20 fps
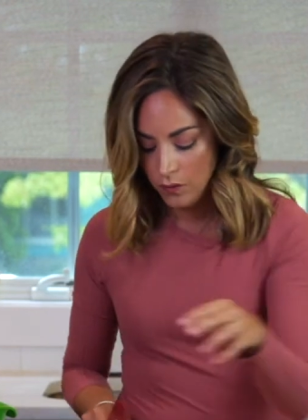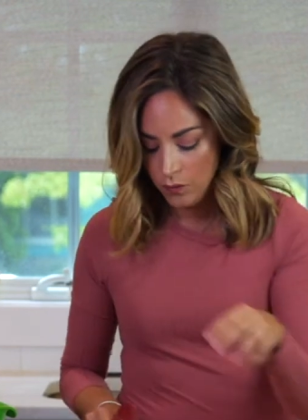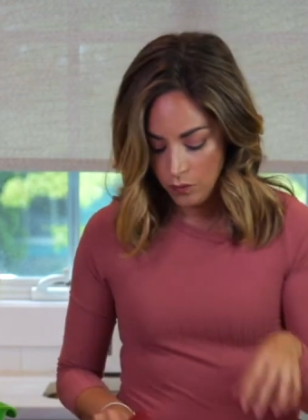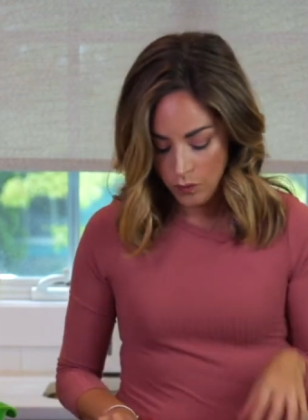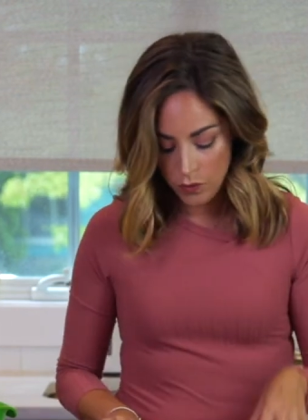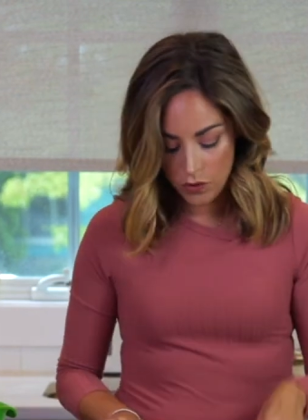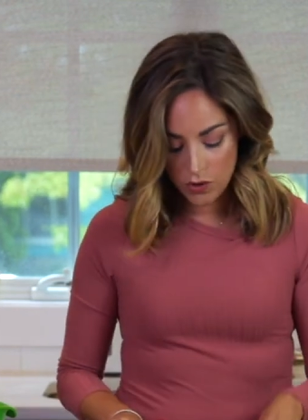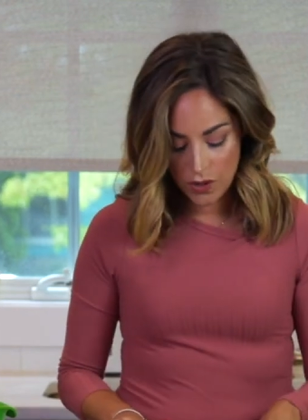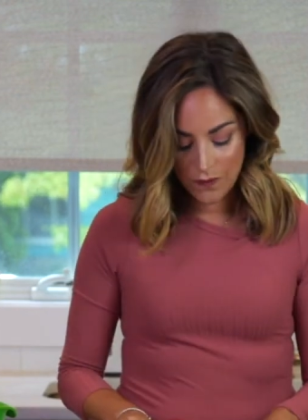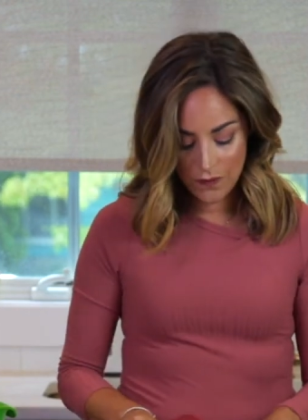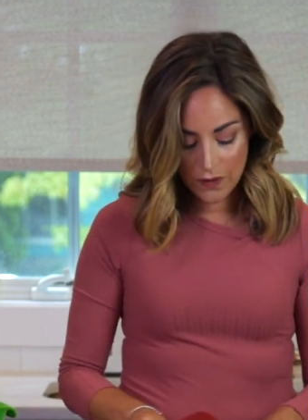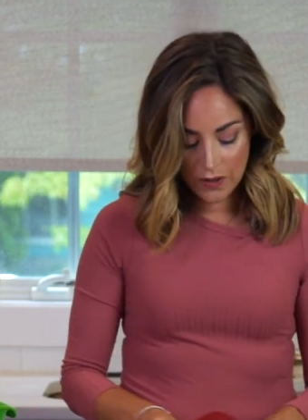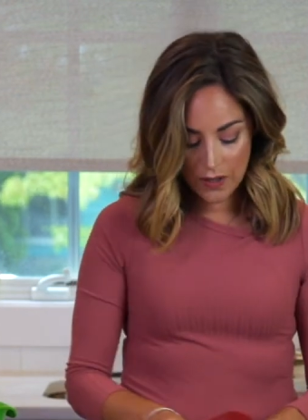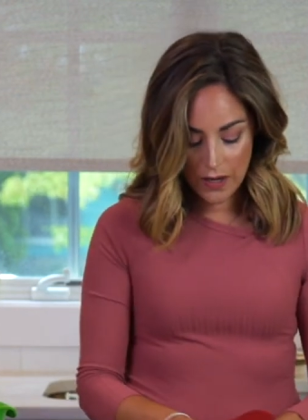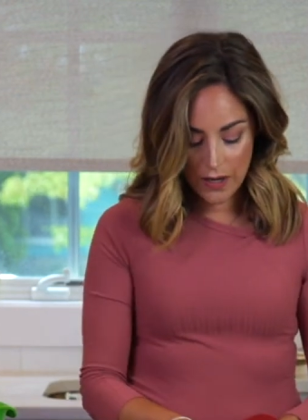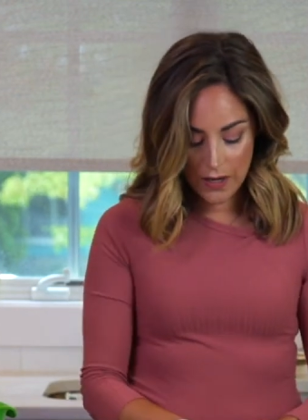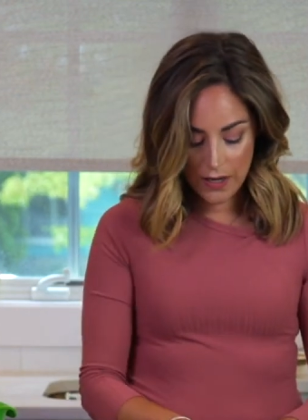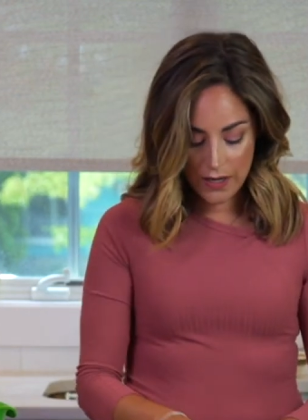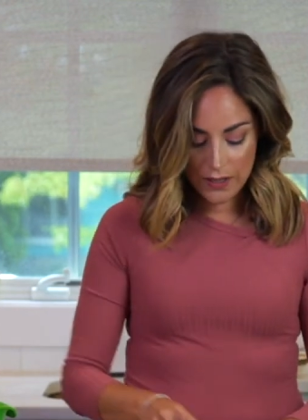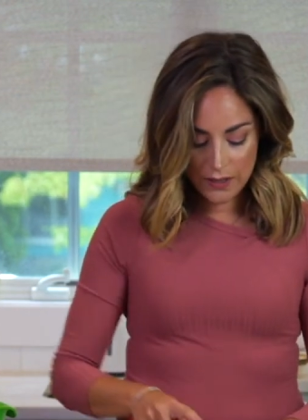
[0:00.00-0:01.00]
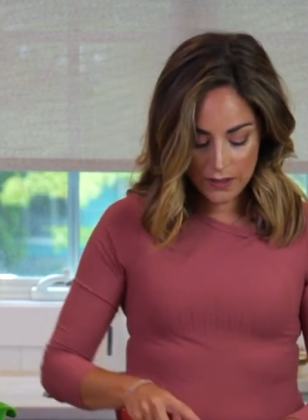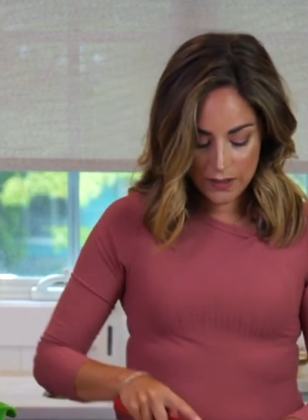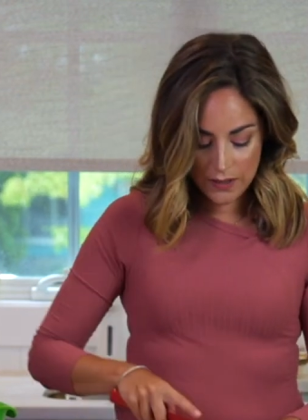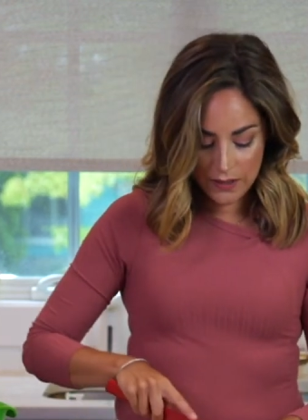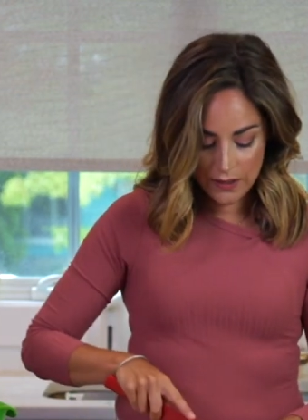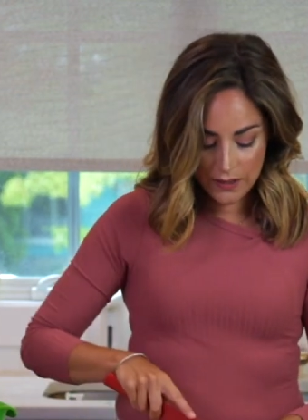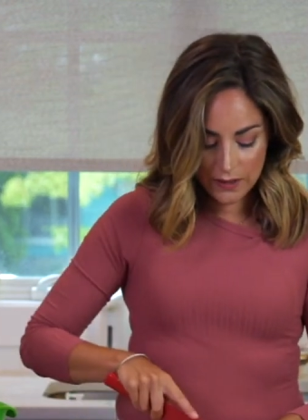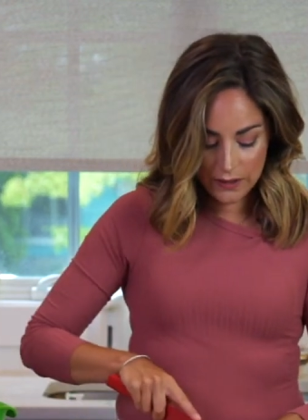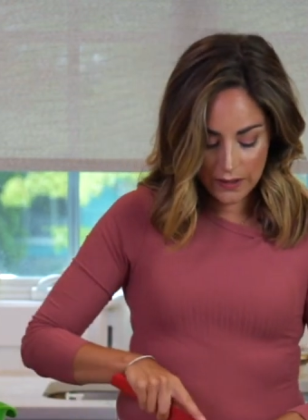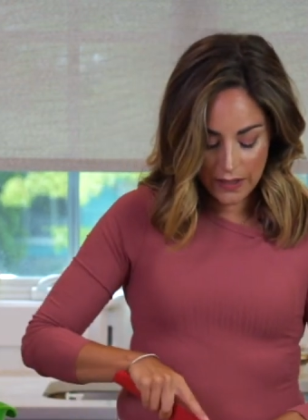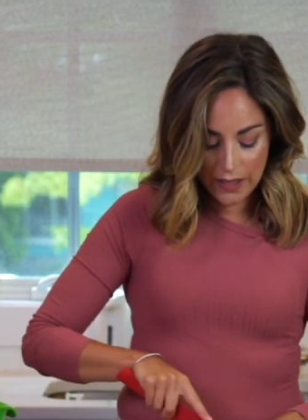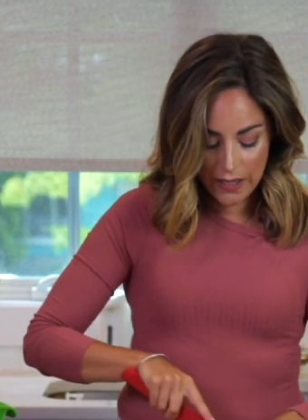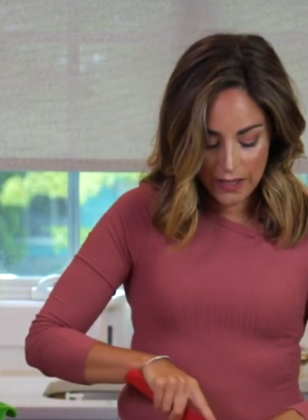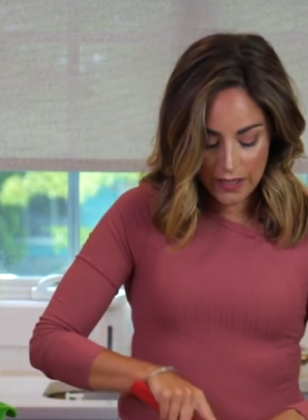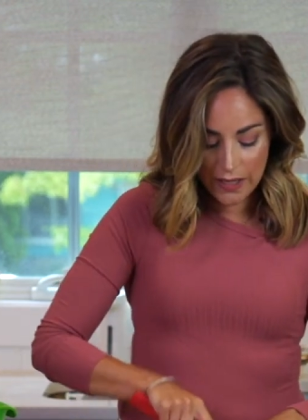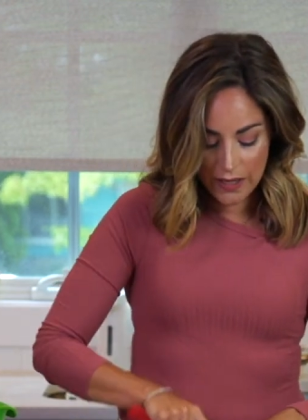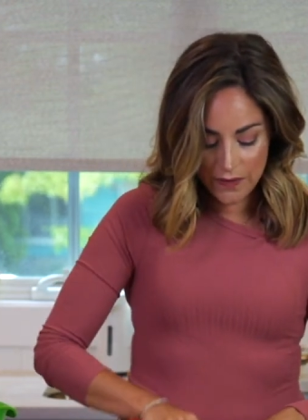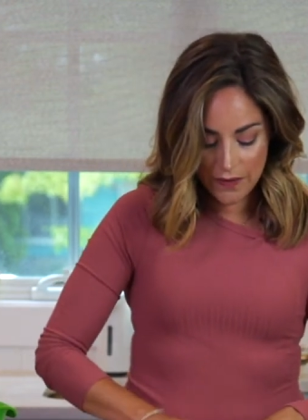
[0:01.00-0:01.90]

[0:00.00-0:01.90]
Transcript: whichever kind you like,